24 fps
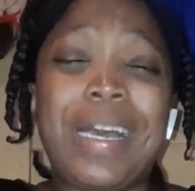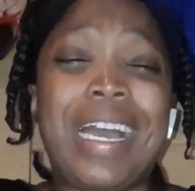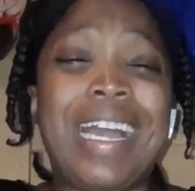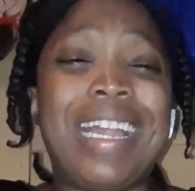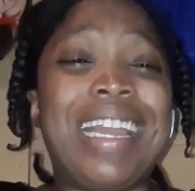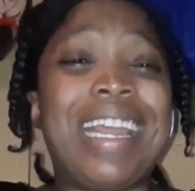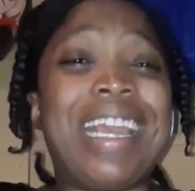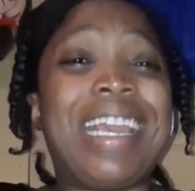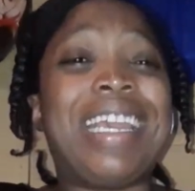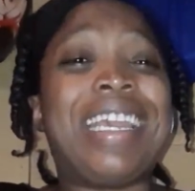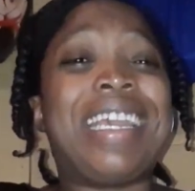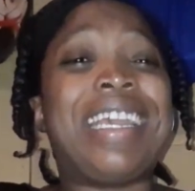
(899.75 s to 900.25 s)

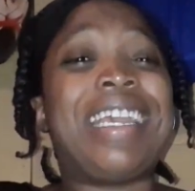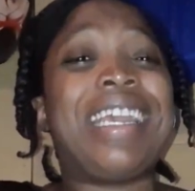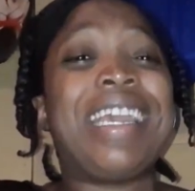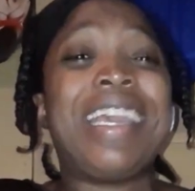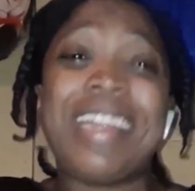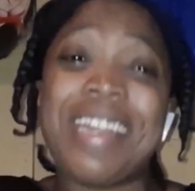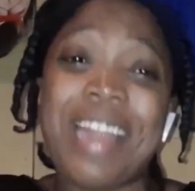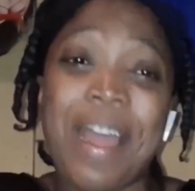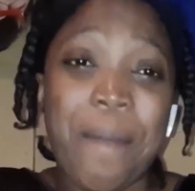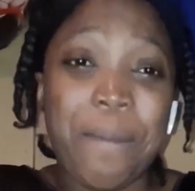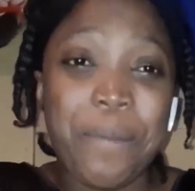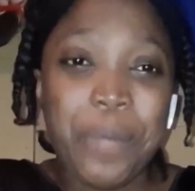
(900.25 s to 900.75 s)
and
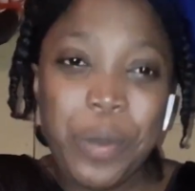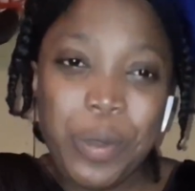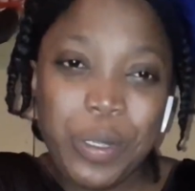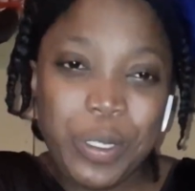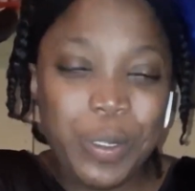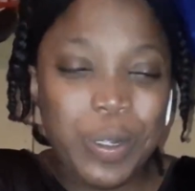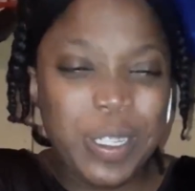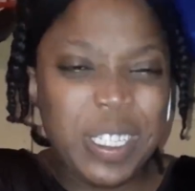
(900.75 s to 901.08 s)
hit that post